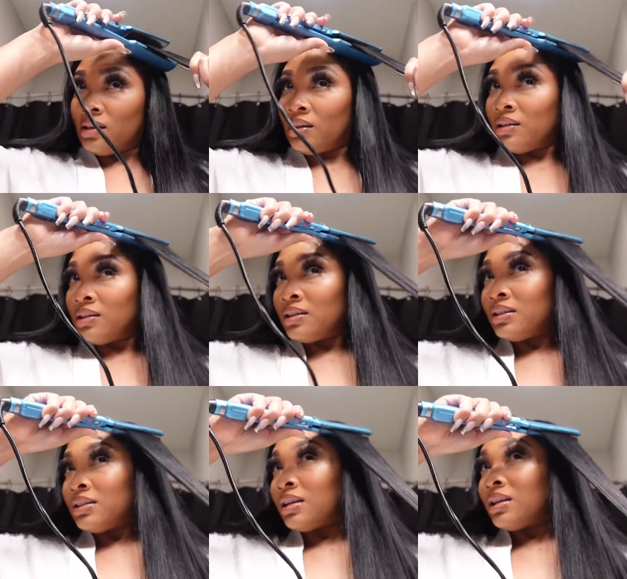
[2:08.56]

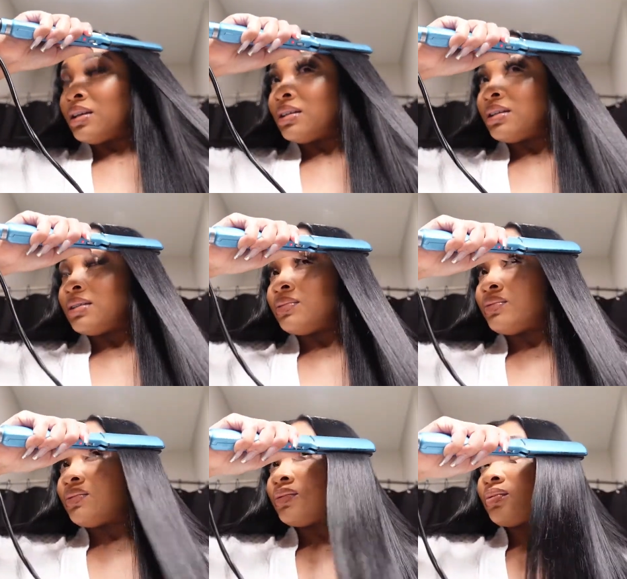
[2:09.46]

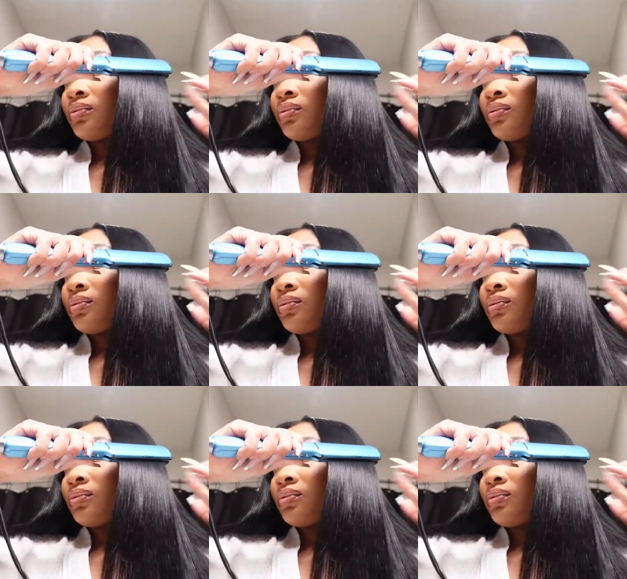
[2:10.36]
(no one is talking)